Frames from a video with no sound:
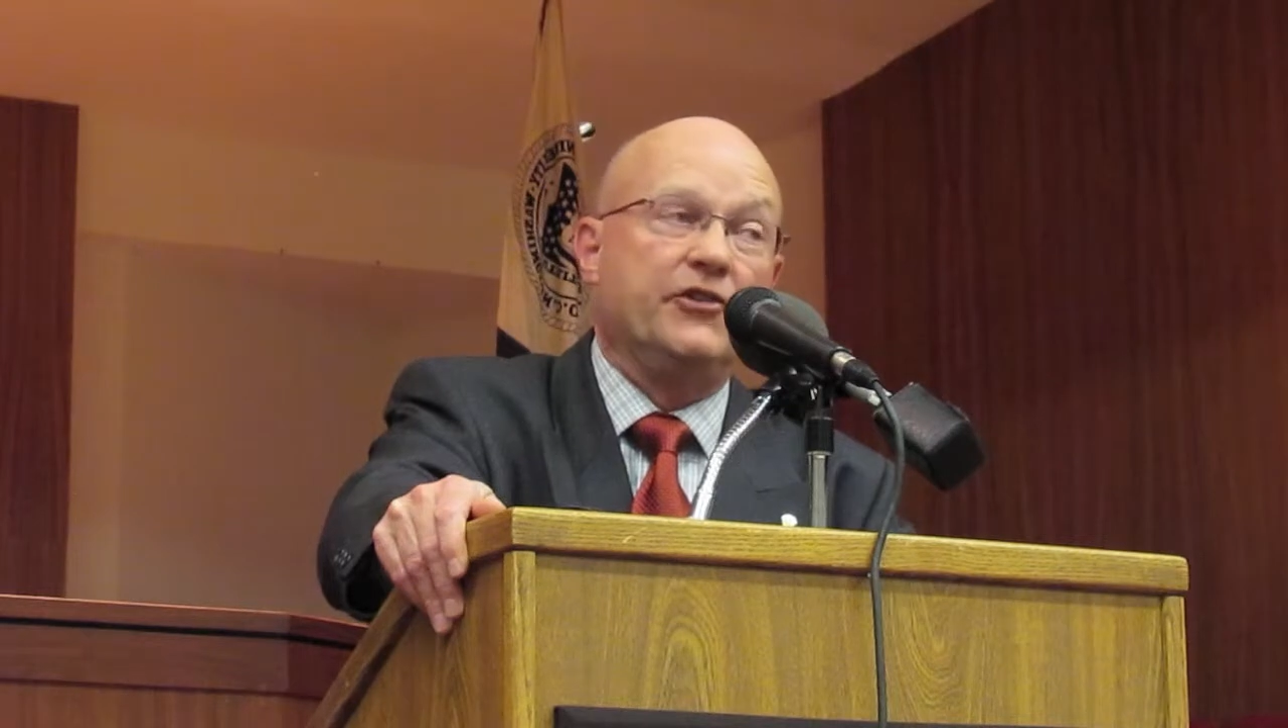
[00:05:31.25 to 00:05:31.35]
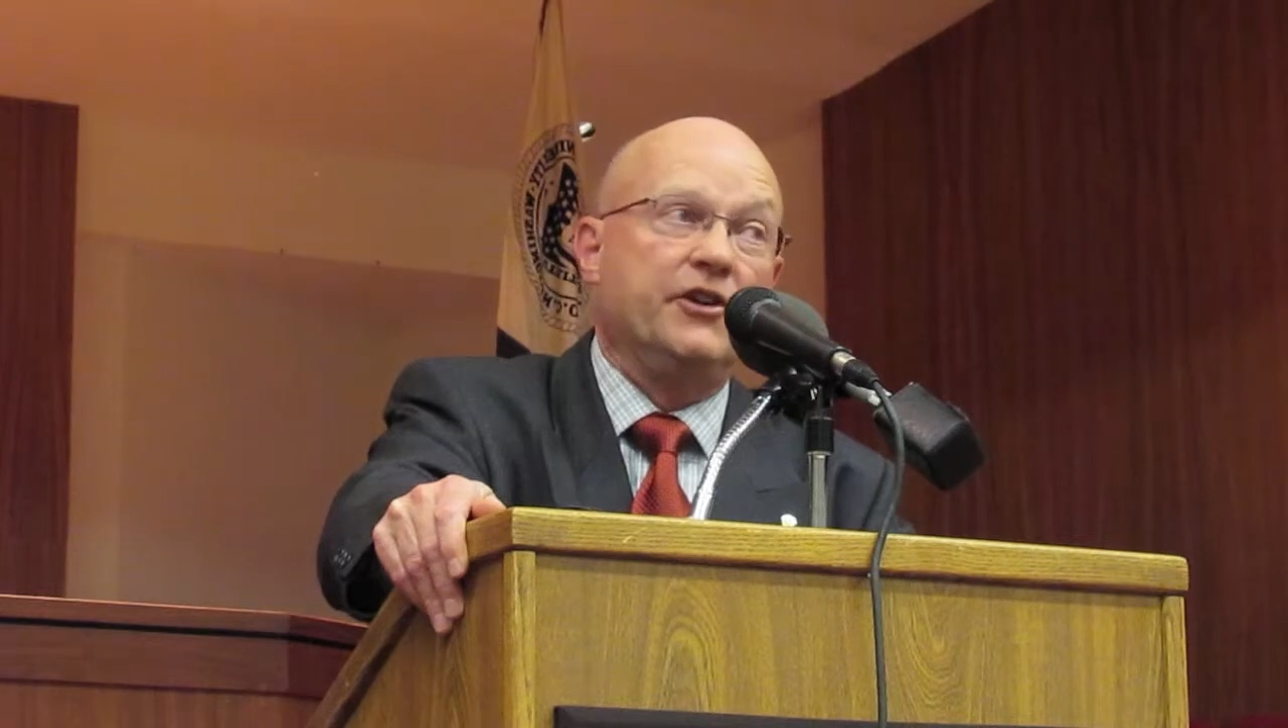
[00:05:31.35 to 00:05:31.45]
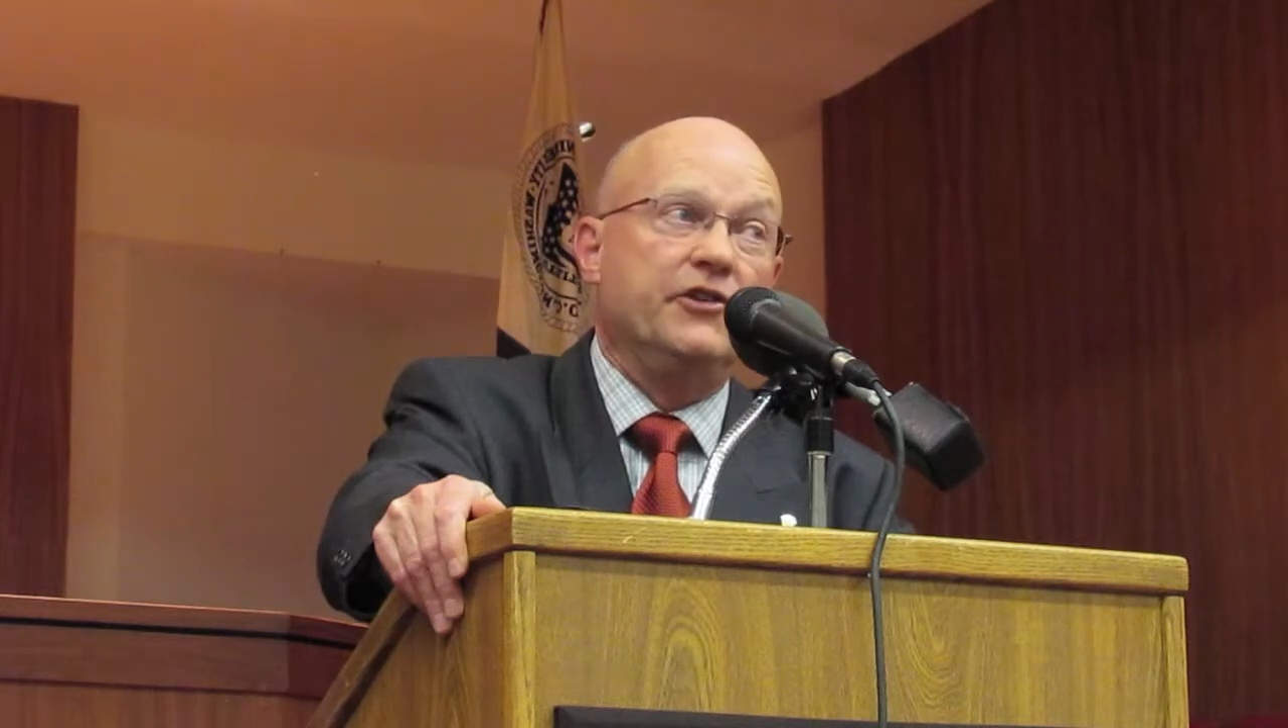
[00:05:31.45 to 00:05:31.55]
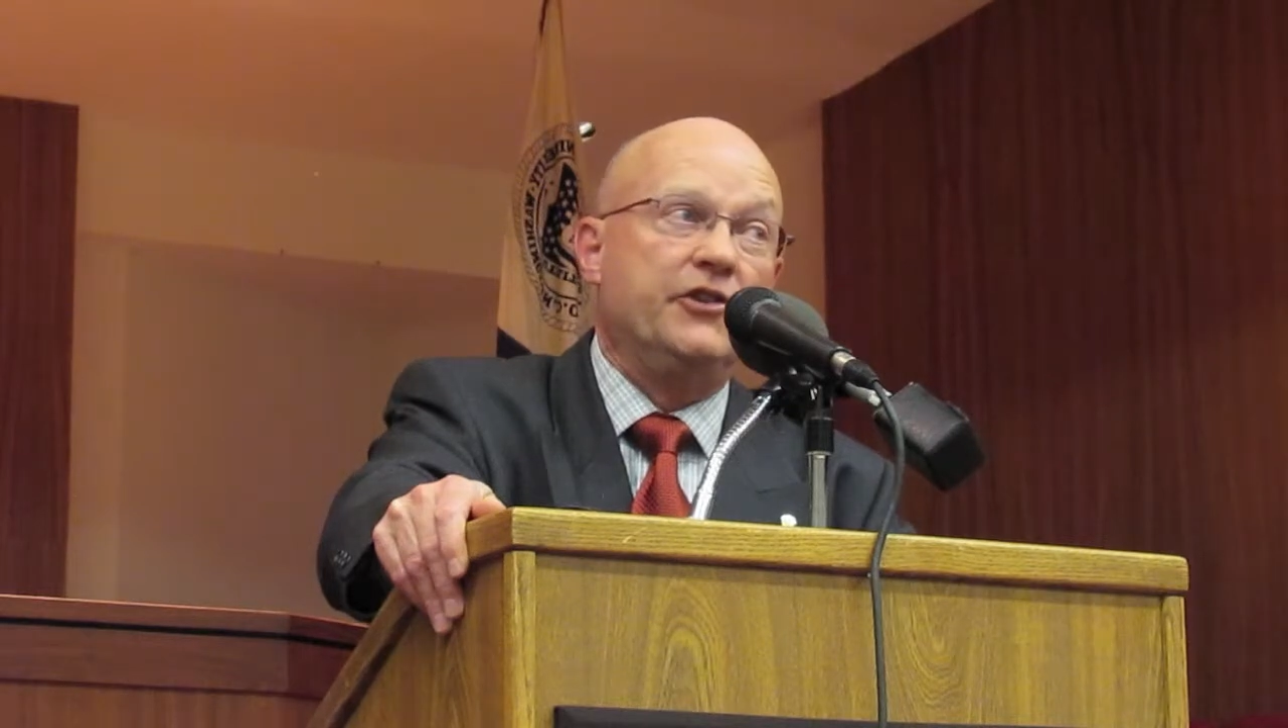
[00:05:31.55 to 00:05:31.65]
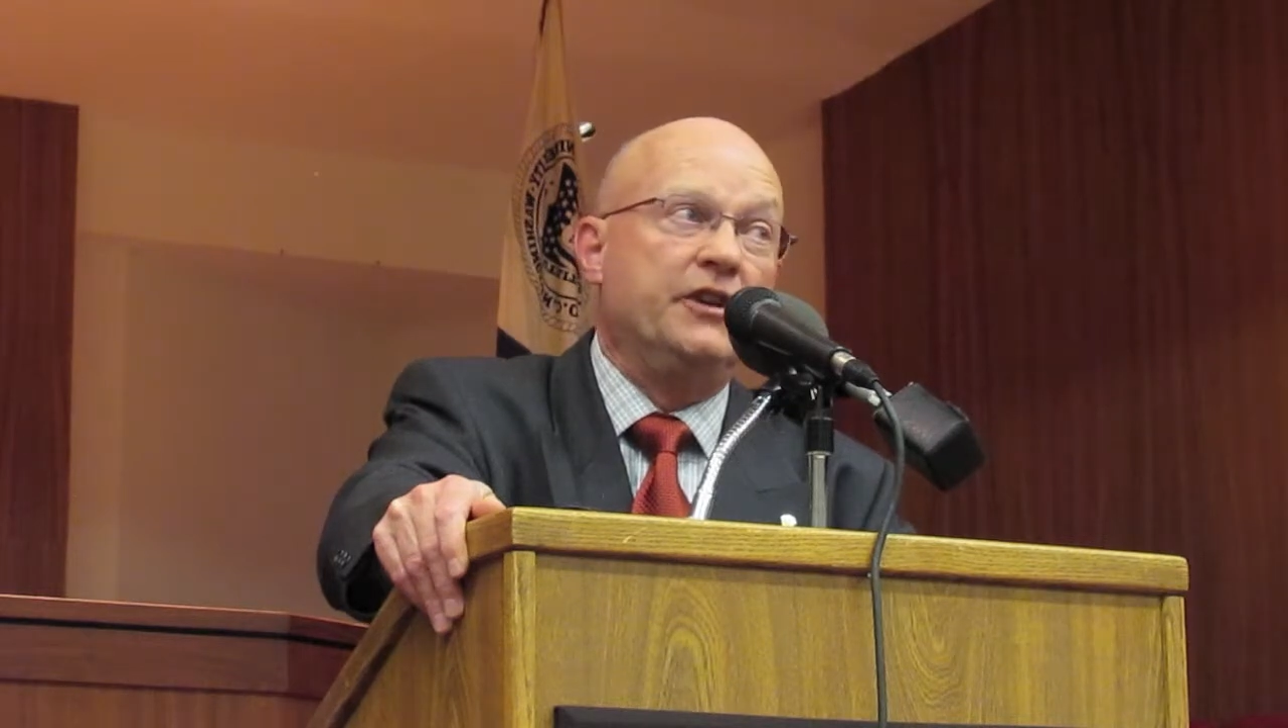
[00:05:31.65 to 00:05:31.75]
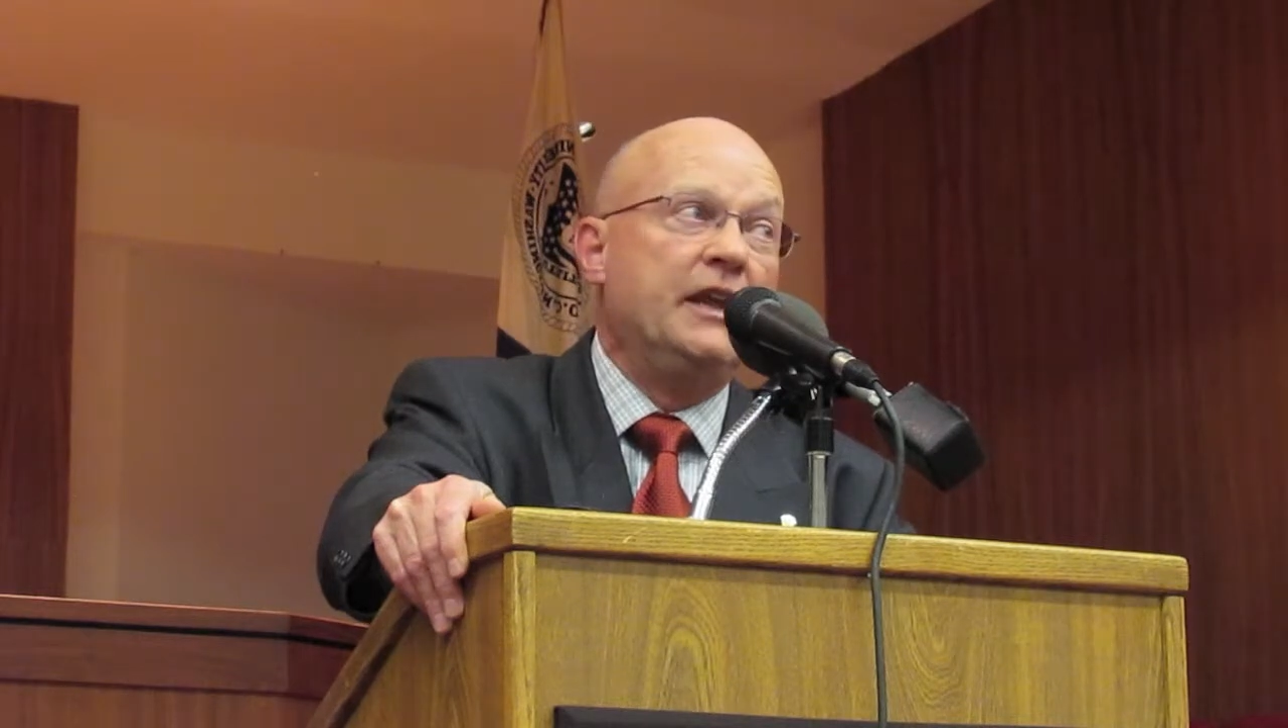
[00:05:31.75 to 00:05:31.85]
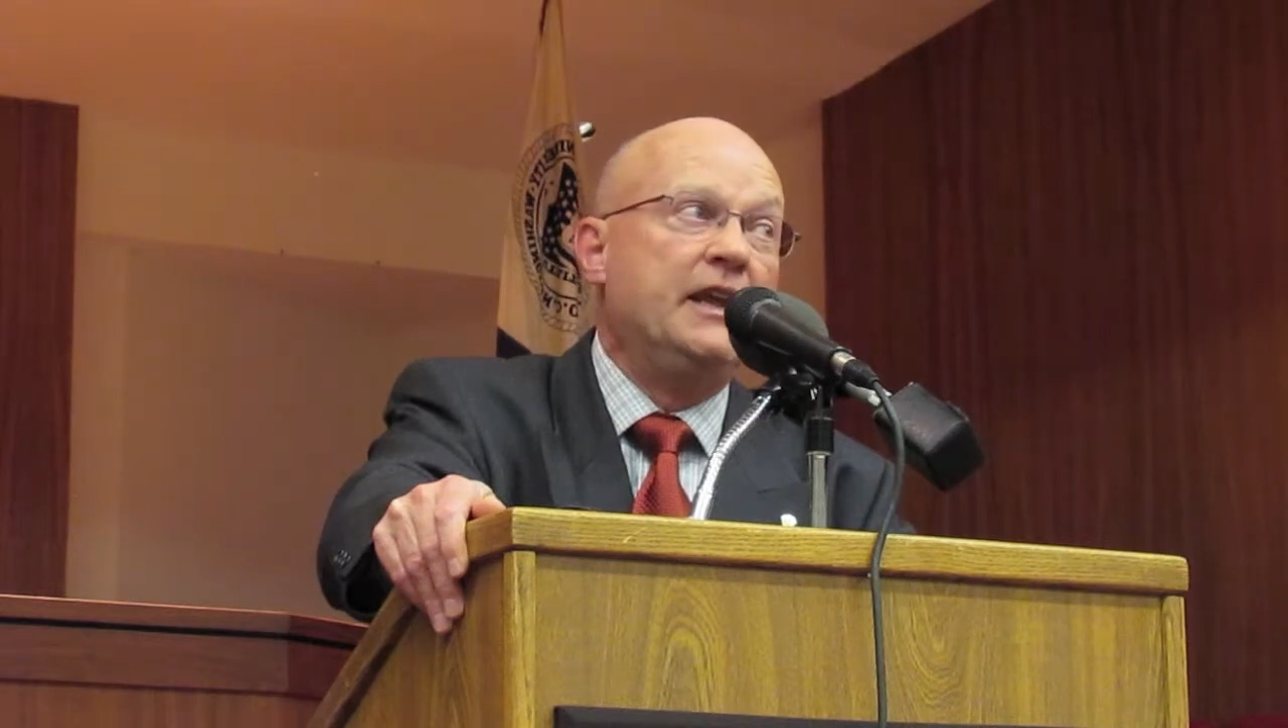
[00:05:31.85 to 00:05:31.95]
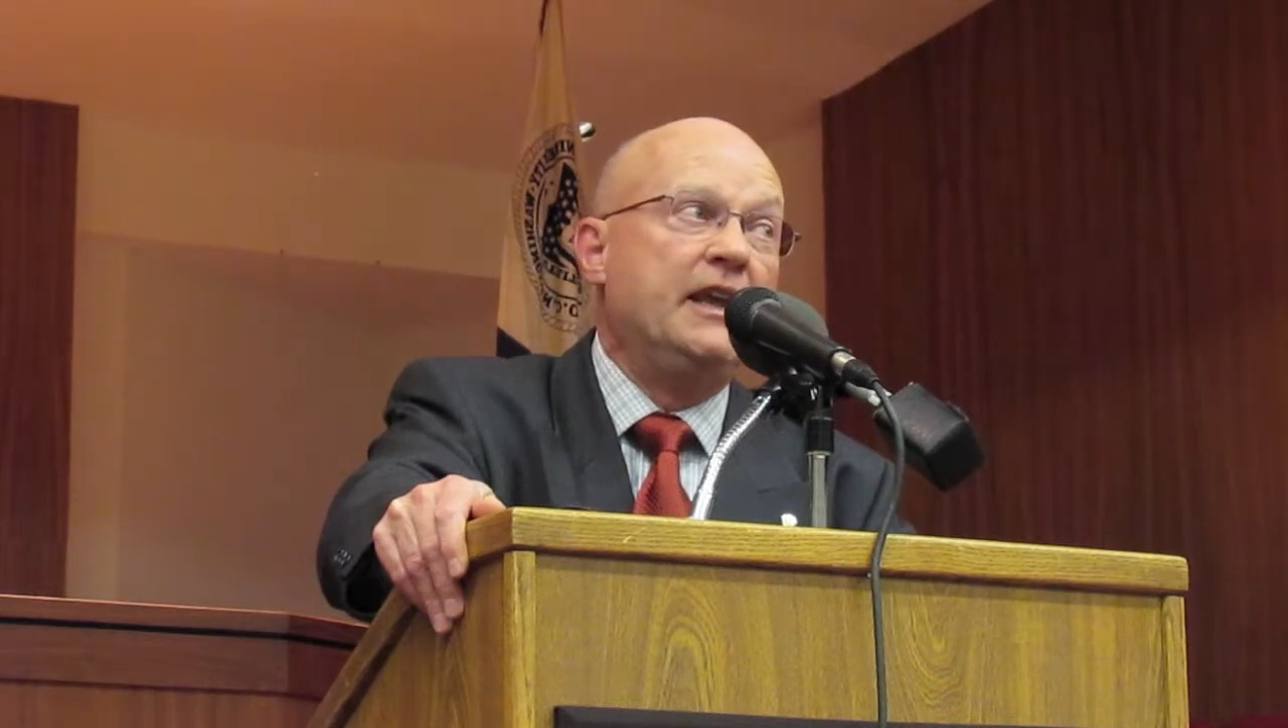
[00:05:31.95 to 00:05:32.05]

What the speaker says: citizen